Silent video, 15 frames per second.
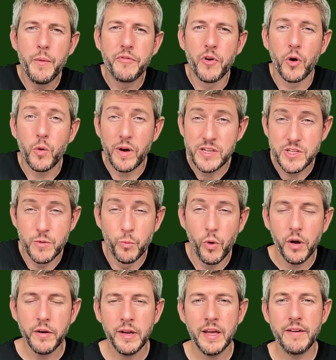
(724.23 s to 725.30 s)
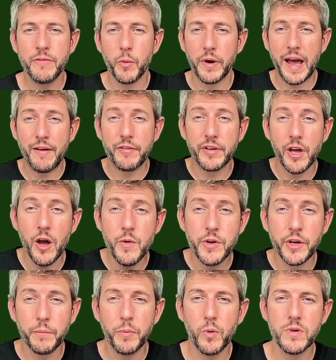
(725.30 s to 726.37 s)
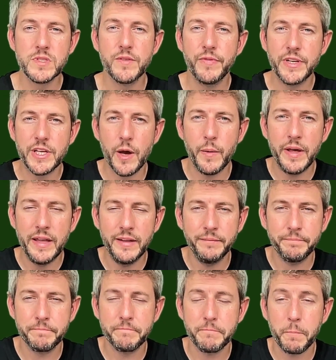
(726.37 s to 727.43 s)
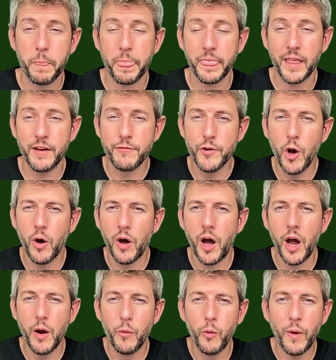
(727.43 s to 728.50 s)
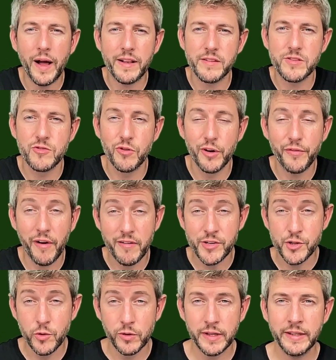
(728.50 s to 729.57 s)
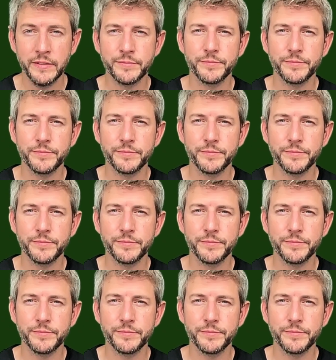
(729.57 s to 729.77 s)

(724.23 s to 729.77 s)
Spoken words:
got question 1. If you want to have a go, you can pause the video here. If not, I will answer it very shortly.